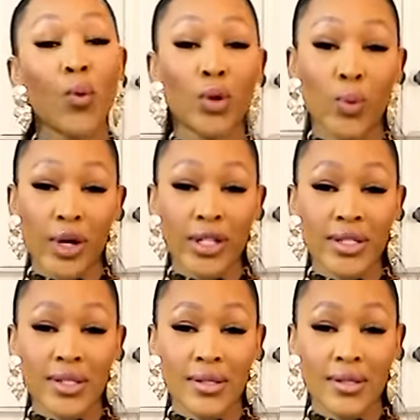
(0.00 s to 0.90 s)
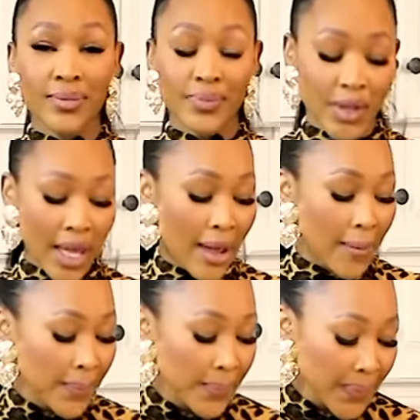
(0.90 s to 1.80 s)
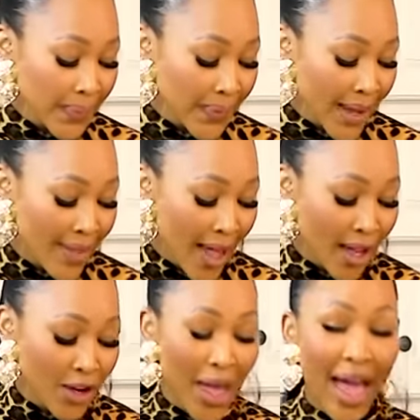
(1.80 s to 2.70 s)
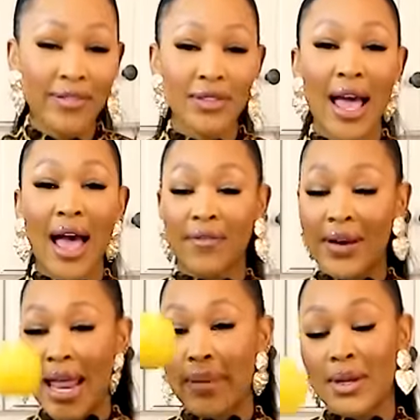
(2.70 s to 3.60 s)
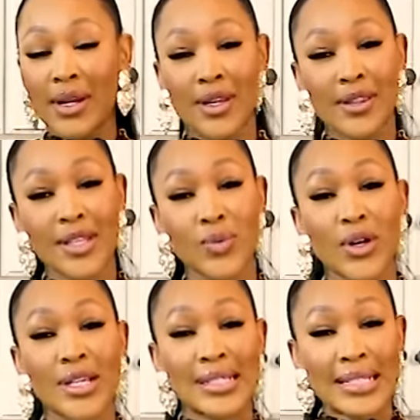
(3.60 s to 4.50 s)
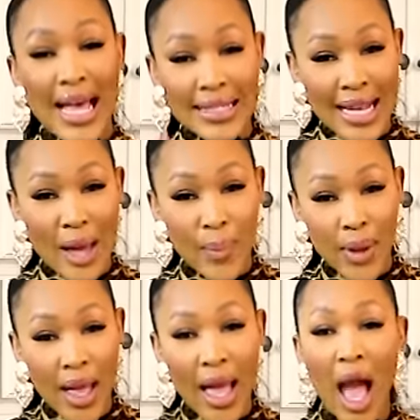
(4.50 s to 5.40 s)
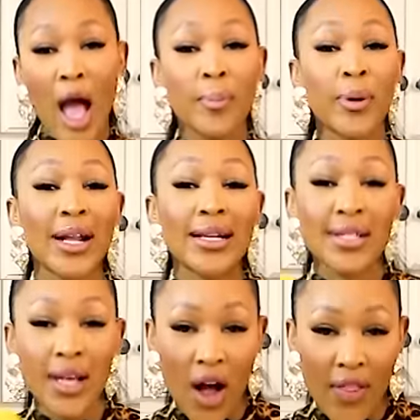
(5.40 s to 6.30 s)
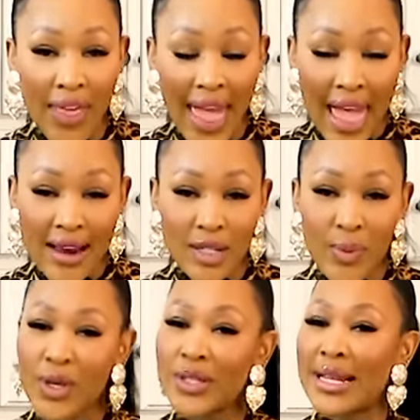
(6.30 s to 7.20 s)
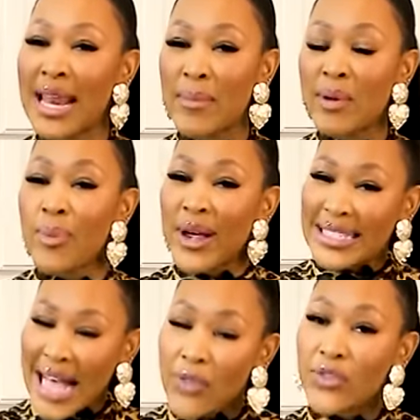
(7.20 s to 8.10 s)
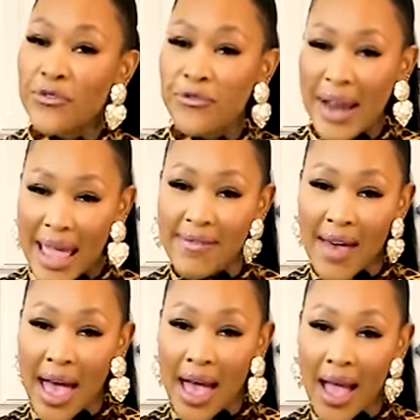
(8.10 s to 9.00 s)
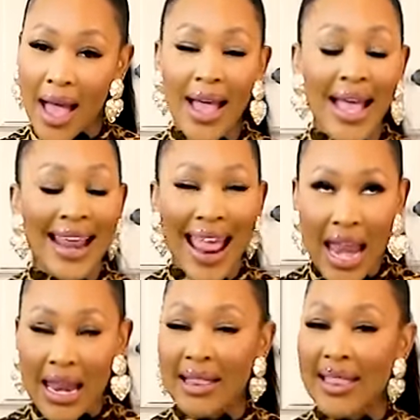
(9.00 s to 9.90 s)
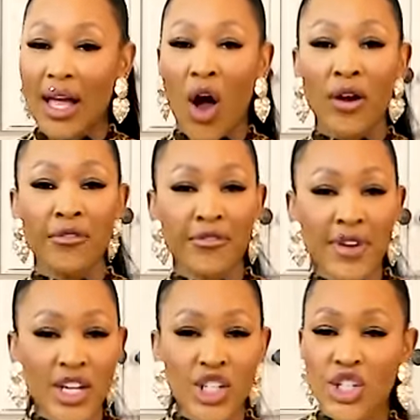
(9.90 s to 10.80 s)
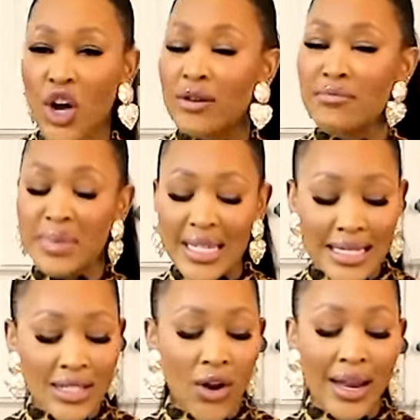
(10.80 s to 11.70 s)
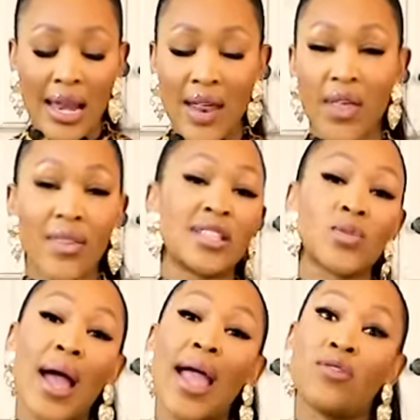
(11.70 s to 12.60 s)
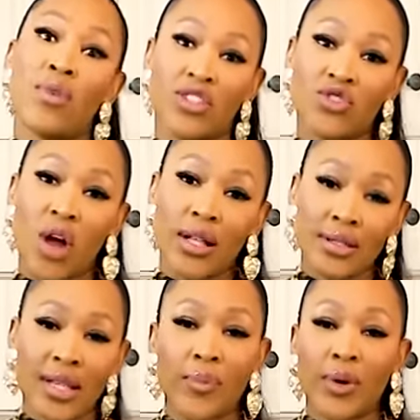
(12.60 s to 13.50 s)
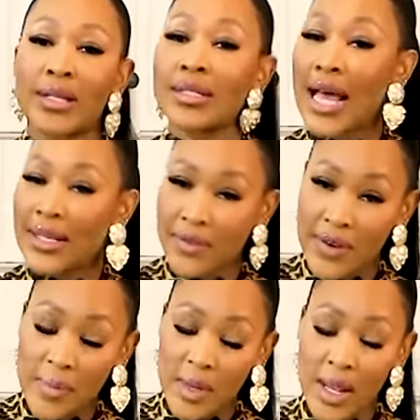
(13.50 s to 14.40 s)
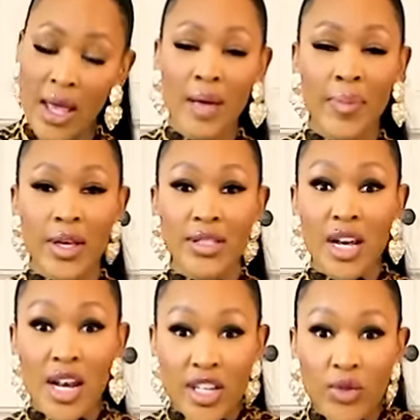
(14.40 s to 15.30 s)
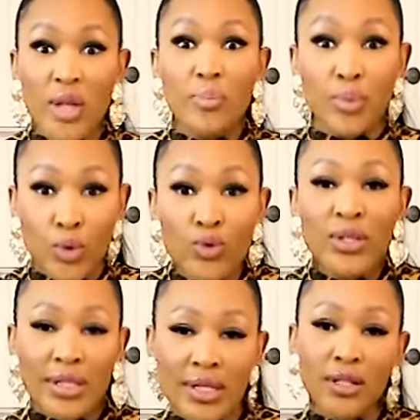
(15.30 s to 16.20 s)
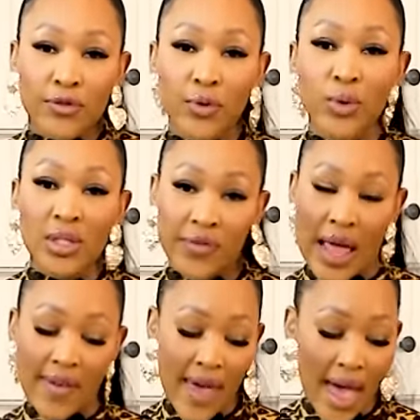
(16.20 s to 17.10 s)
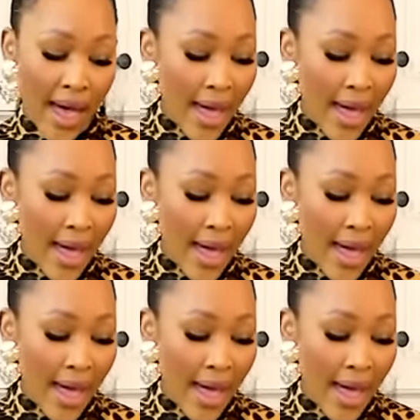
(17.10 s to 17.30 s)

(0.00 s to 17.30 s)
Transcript: Woolworths. Okay, and then you have to have lemon. This, we're gonna slice it up, put it on the end, because lemon brings out the flavor in anything, on fish, on meat, on anything. That's why at restaurants they put a slice of lemon, because it literally boosts the food's flavor.